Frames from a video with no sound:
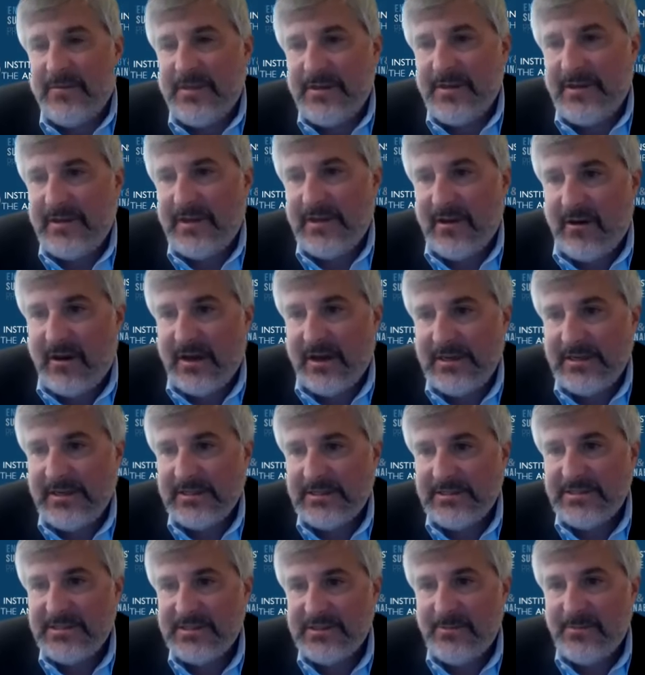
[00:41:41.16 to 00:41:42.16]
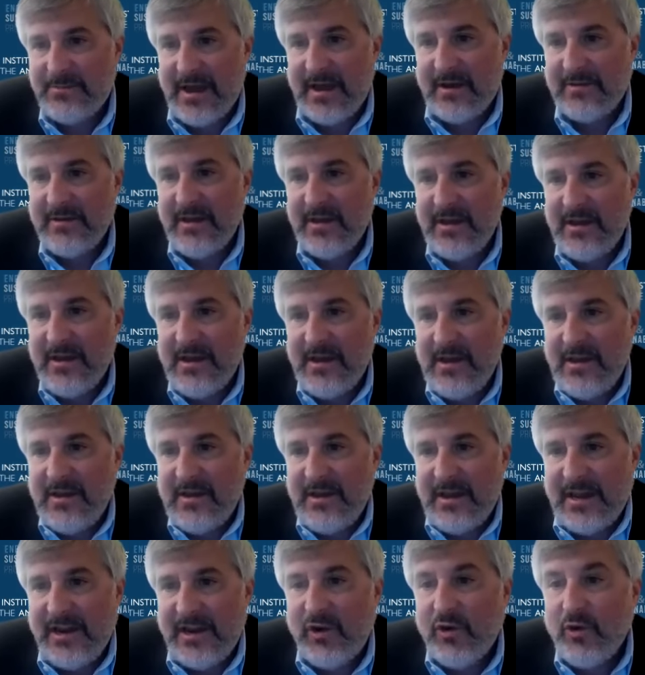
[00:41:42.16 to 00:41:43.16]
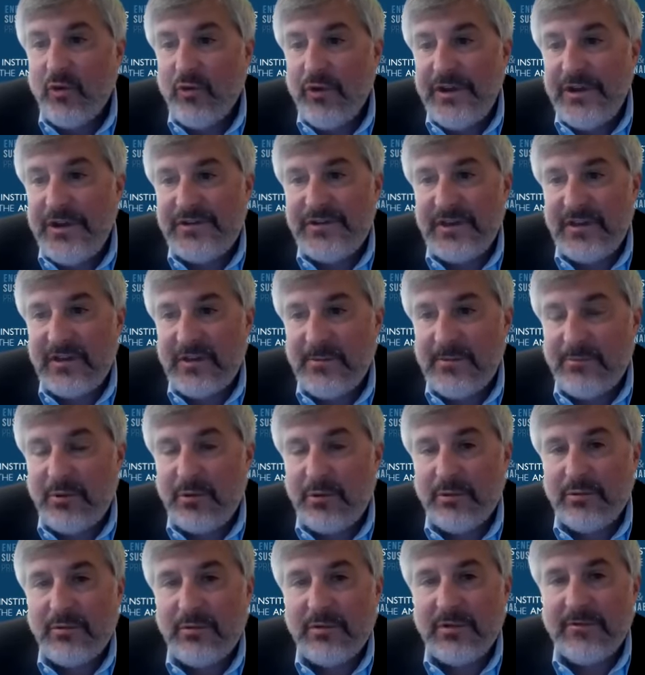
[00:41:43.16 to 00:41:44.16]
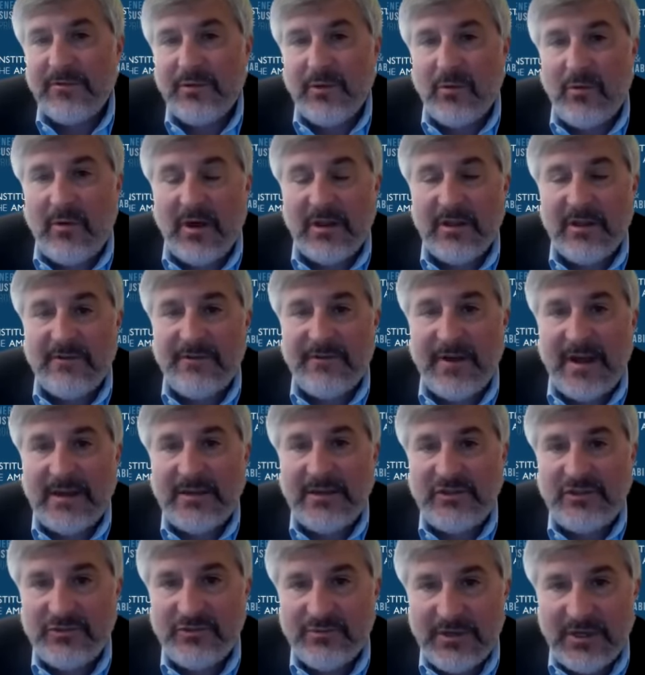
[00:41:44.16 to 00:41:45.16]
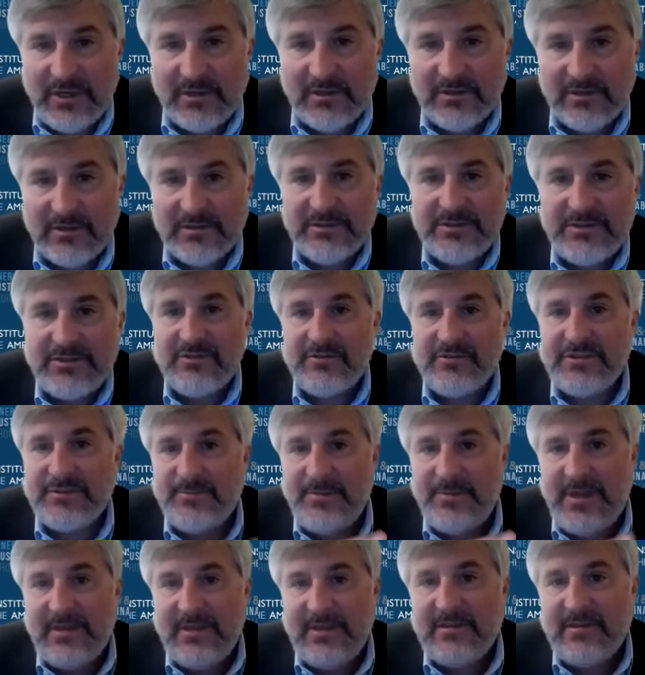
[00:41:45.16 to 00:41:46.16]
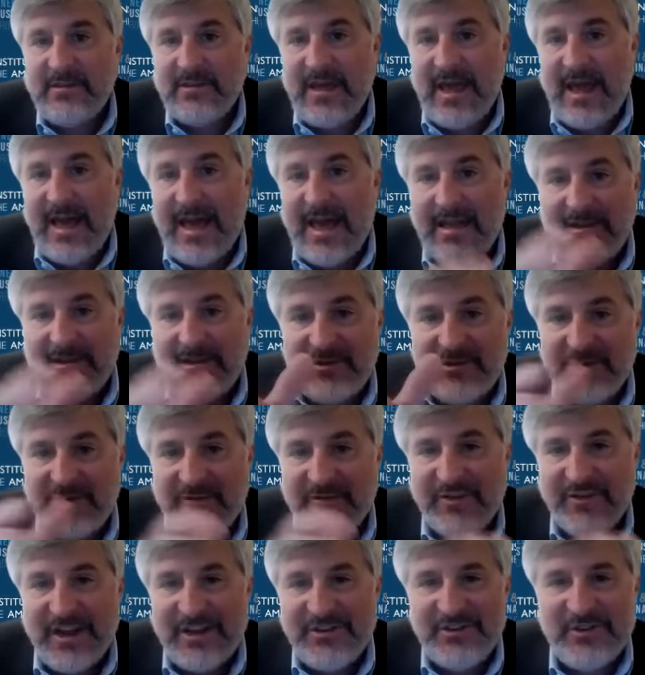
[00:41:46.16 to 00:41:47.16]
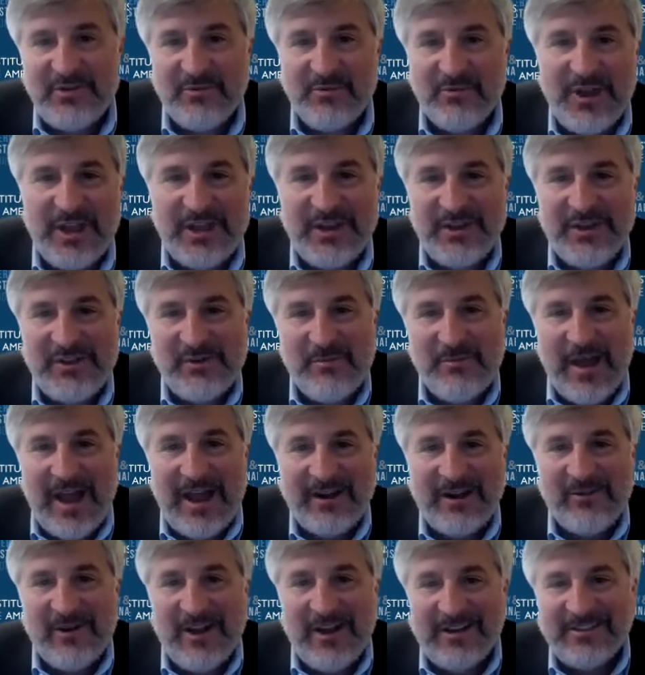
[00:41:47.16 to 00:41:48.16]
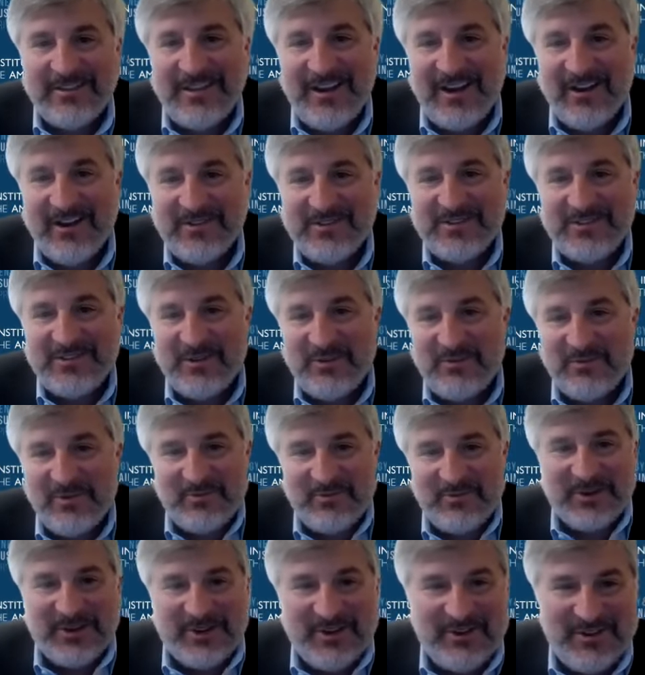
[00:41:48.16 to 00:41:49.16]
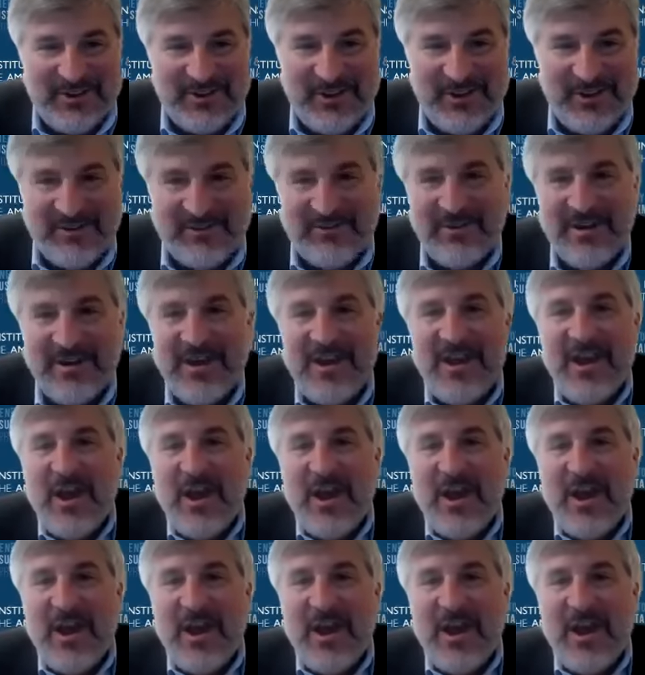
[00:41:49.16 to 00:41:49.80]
the audience is about increasing the pool of qualified drillers. So speak to that. You've got the rig in your background there, so we'll go to you.